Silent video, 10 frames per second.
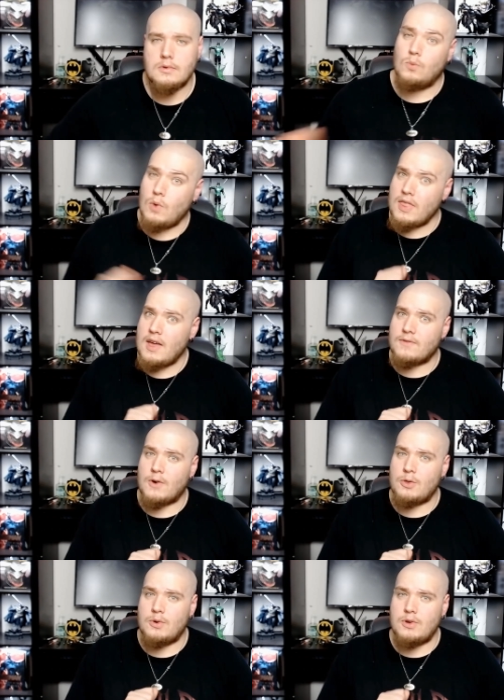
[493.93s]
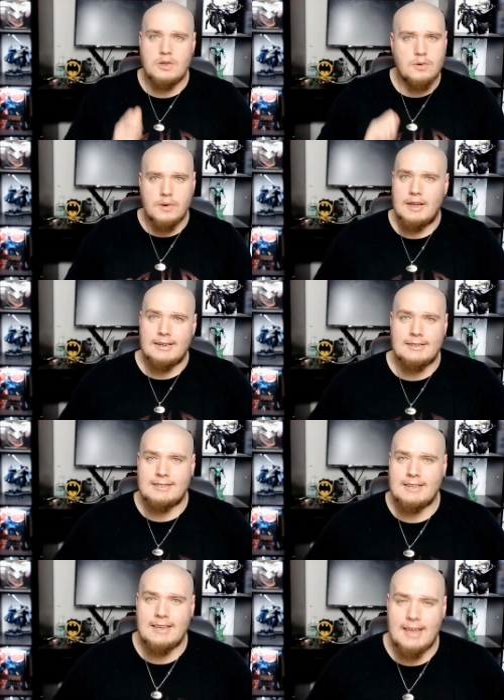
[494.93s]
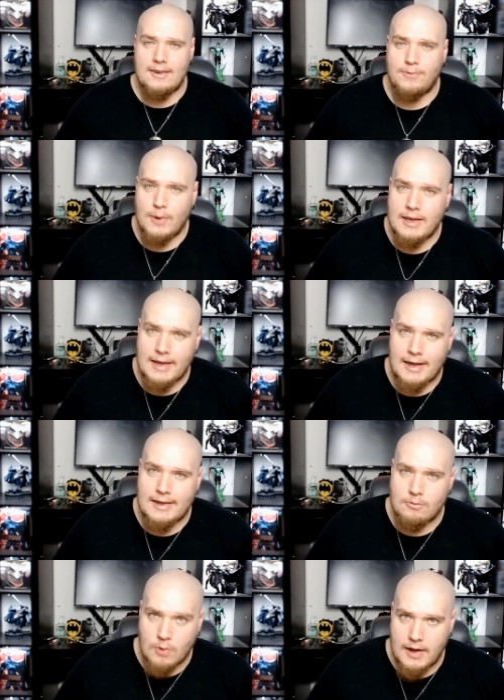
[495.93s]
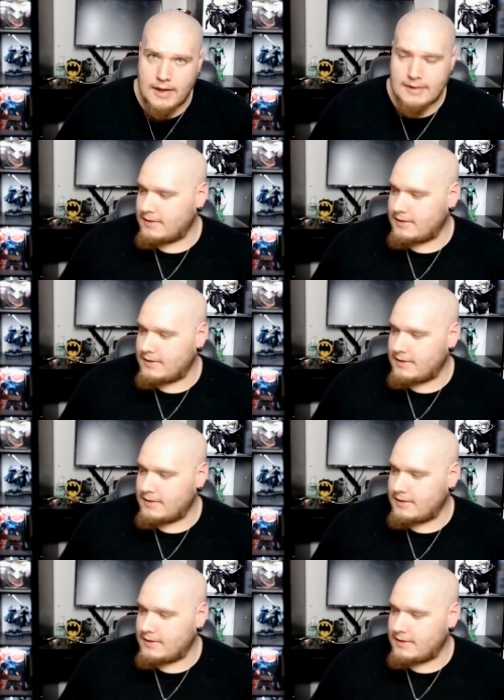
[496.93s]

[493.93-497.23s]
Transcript: Without further ado, let's see if we got it right.